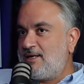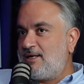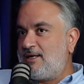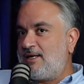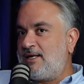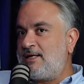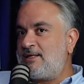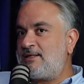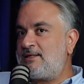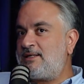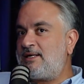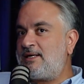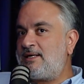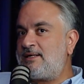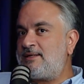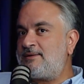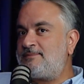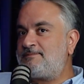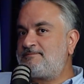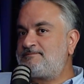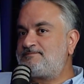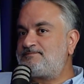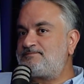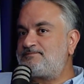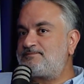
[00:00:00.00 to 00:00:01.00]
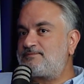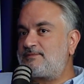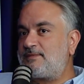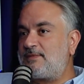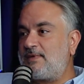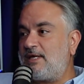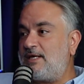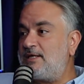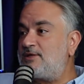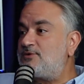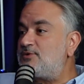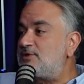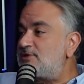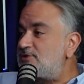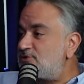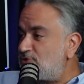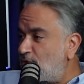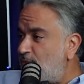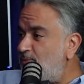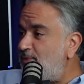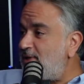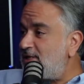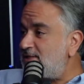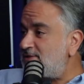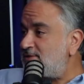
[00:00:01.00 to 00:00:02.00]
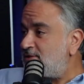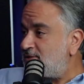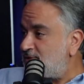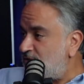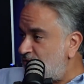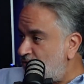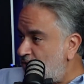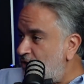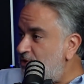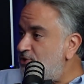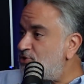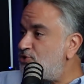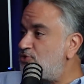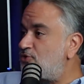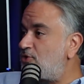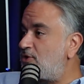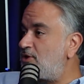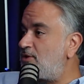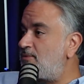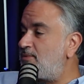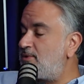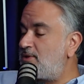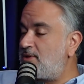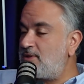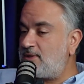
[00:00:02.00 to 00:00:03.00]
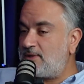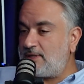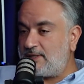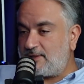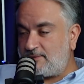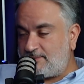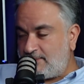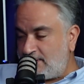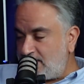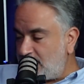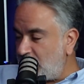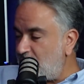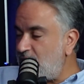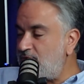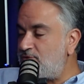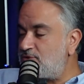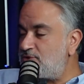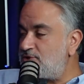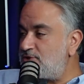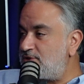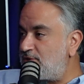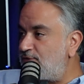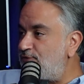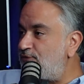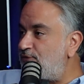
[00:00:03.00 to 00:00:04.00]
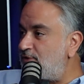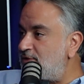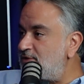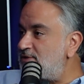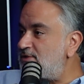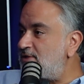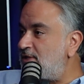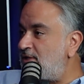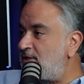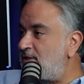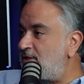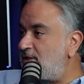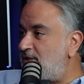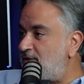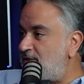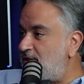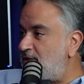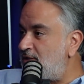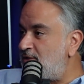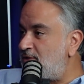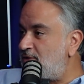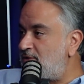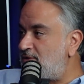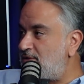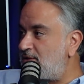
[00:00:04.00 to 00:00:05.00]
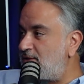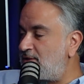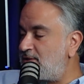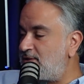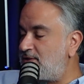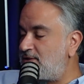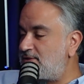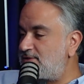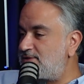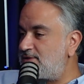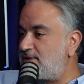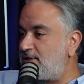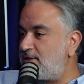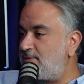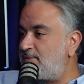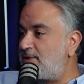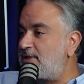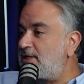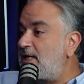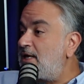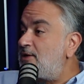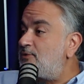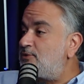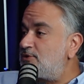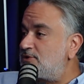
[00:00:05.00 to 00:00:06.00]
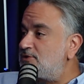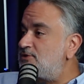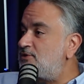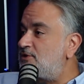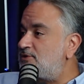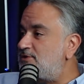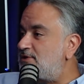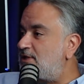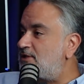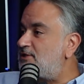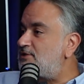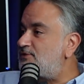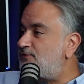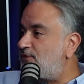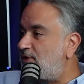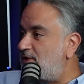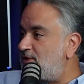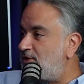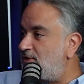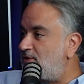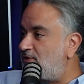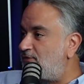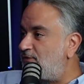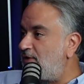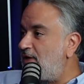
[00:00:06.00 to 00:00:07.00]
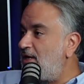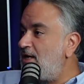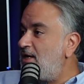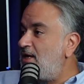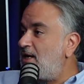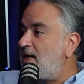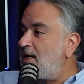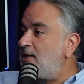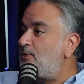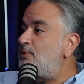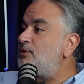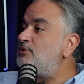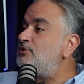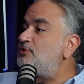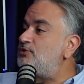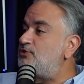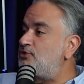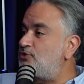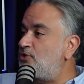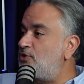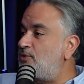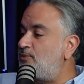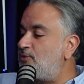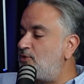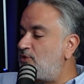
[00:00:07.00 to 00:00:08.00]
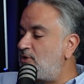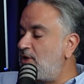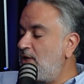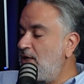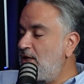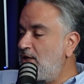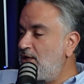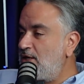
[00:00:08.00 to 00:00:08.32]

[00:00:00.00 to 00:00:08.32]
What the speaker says: And then it was so pleasant, so enjoyable. It made a huge difference in the industry, but I was not satisfied enough. I wanted to go more.